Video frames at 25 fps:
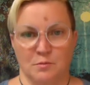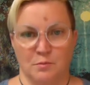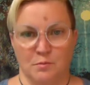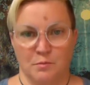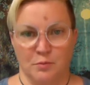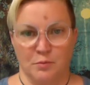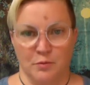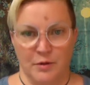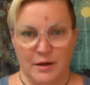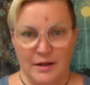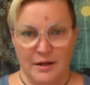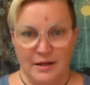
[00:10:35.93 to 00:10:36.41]

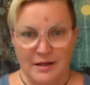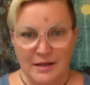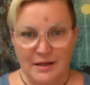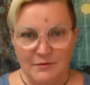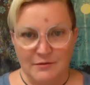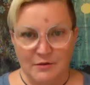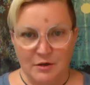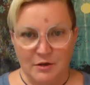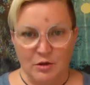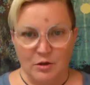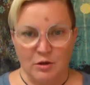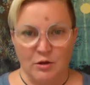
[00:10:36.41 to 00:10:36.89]
bring it
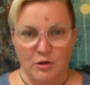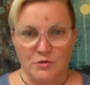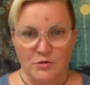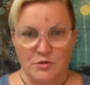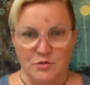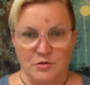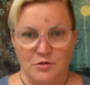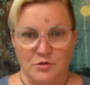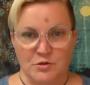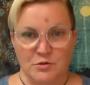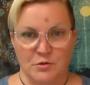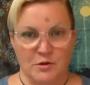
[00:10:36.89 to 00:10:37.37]
even
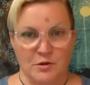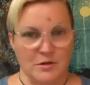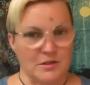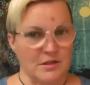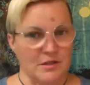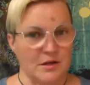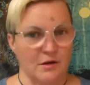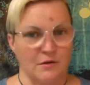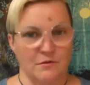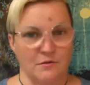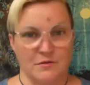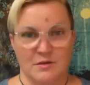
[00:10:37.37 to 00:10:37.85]
closer to
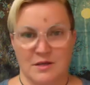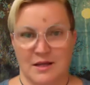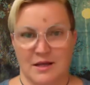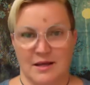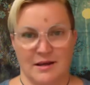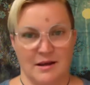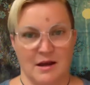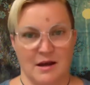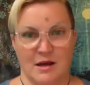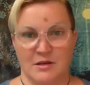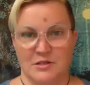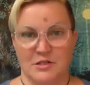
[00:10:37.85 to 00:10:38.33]
ourselves and
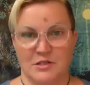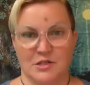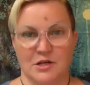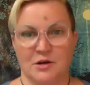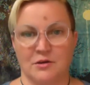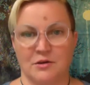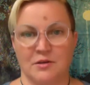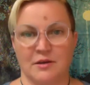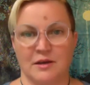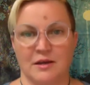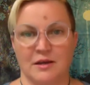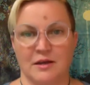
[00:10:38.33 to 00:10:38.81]
not
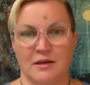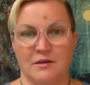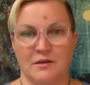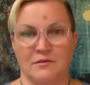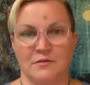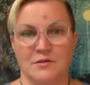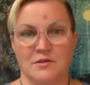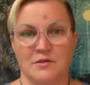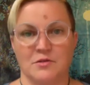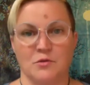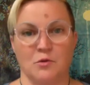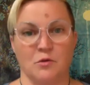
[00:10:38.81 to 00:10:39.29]
share the
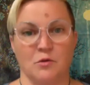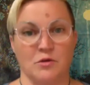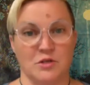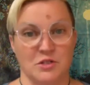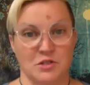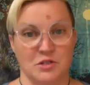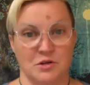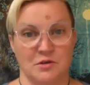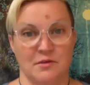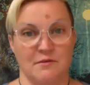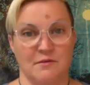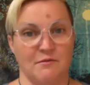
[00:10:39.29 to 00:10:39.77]
gifts or
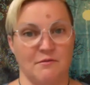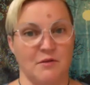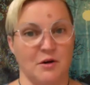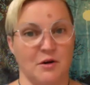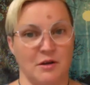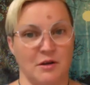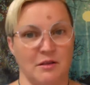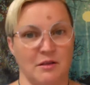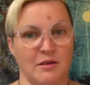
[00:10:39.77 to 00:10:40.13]
share them very